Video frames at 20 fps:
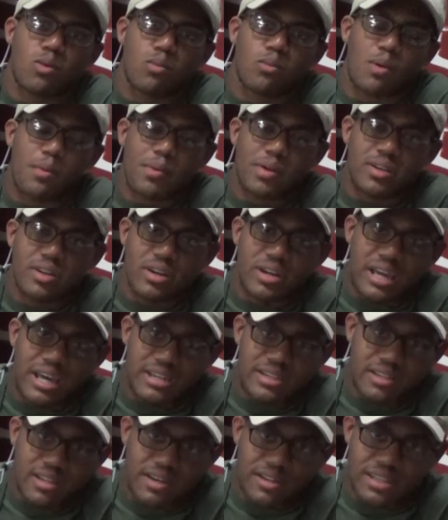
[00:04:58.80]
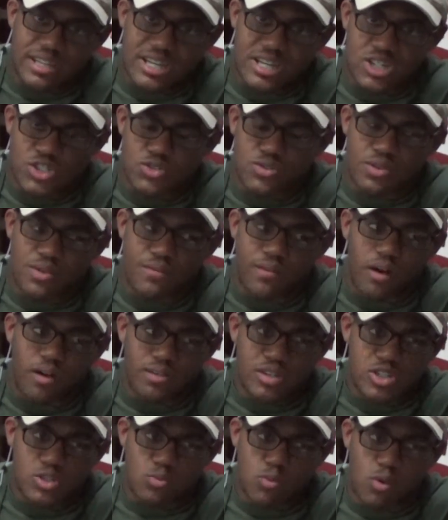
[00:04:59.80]
when we look at the history of all
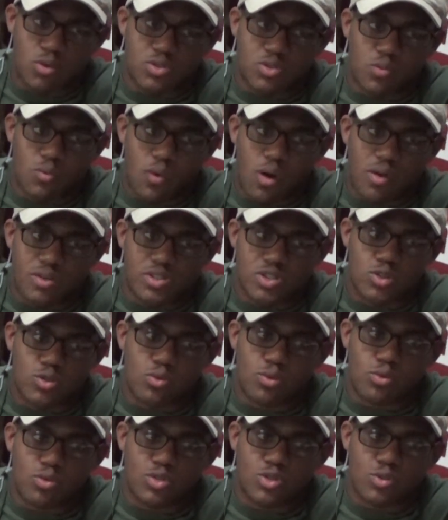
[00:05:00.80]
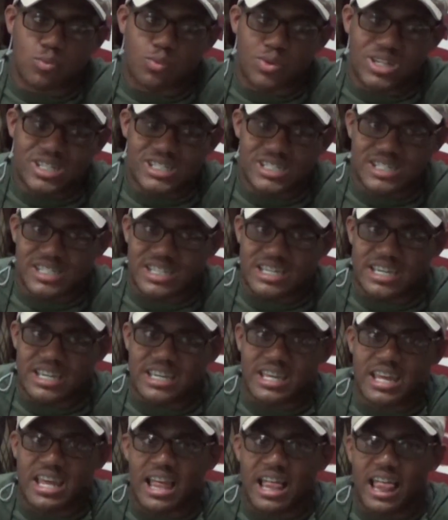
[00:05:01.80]
these Rosenwald schools, we see
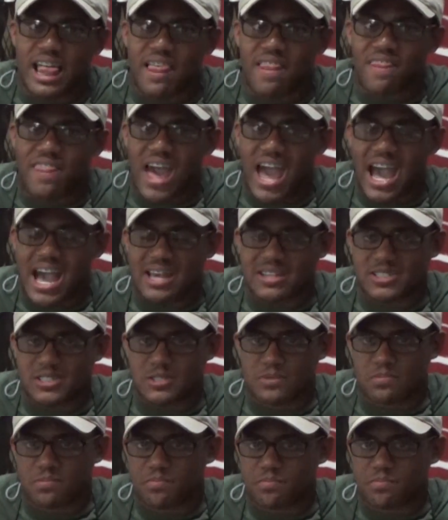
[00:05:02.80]
that